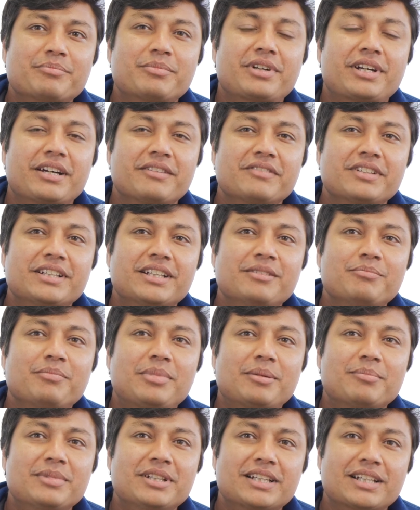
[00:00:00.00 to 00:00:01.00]
private and
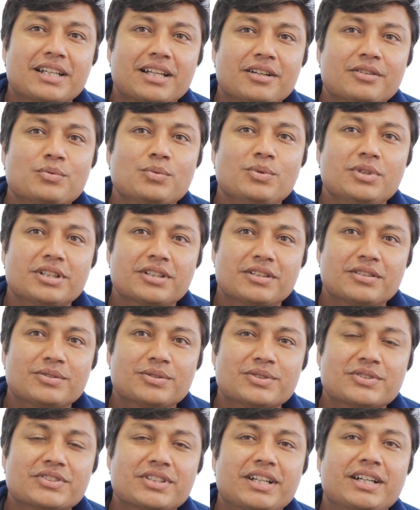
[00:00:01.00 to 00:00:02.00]
public cloud
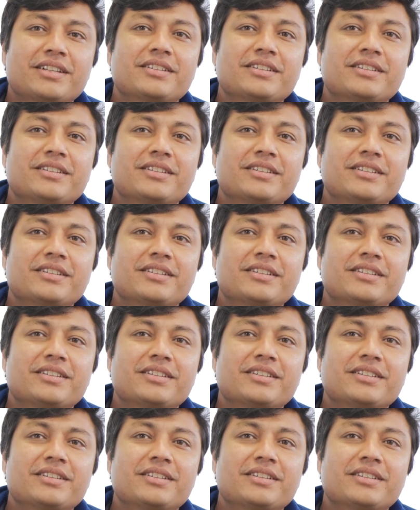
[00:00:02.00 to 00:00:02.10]
workloads